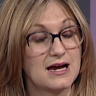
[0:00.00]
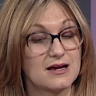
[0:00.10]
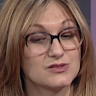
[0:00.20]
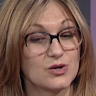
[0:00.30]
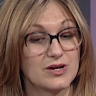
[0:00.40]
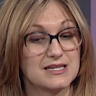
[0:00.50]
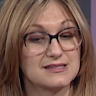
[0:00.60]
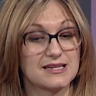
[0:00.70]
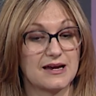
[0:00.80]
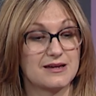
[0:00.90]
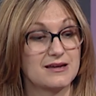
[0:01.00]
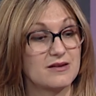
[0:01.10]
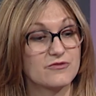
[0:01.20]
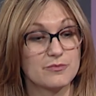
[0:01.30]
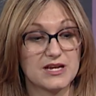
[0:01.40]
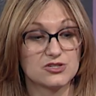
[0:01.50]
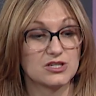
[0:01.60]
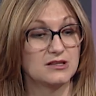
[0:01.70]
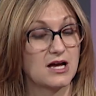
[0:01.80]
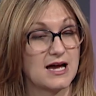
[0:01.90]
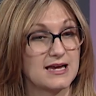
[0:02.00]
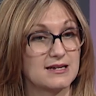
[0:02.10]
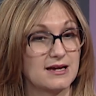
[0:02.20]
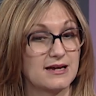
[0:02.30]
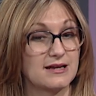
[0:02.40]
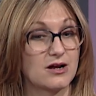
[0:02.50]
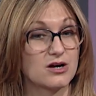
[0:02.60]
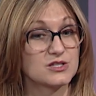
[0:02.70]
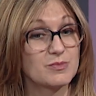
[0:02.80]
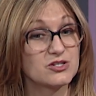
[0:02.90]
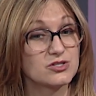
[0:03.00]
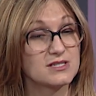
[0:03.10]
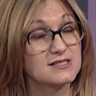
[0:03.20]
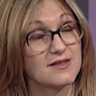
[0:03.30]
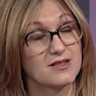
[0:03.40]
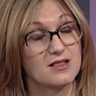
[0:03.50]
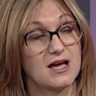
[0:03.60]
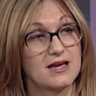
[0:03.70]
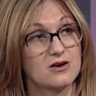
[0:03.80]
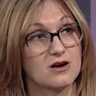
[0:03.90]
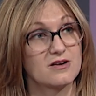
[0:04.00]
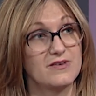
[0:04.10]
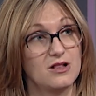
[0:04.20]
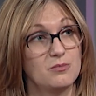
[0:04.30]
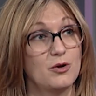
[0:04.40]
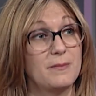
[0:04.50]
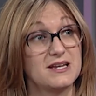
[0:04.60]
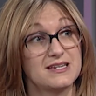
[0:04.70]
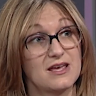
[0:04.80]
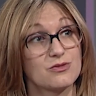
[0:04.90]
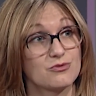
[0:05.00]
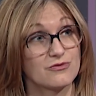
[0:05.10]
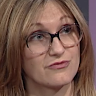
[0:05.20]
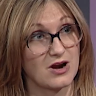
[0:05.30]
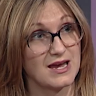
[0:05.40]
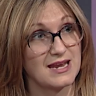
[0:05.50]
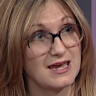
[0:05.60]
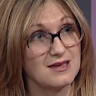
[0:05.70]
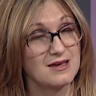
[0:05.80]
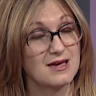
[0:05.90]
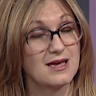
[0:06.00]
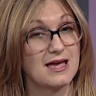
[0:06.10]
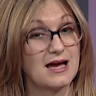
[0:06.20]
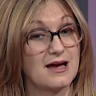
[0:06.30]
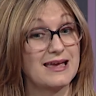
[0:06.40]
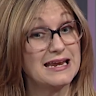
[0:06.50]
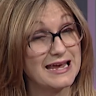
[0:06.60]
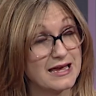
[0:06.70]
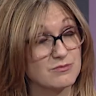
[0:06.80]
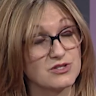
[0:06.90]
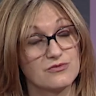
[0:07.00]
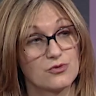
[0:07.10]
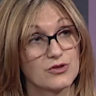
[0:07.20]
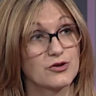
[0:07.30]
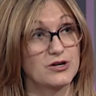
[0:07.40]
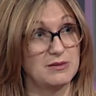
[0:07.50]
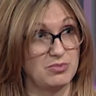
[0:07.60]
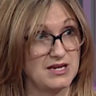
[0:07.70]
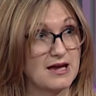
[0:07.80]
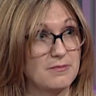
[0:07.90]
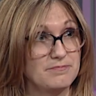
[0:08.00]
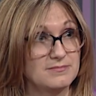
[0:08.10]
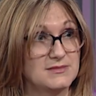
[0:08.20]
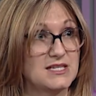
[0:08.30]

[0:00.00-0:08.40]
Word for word: Uh, so it's uh, information line, and our specialists on the line are available Monday through Friday, uh, 8 a.m. to 4:30 p.m.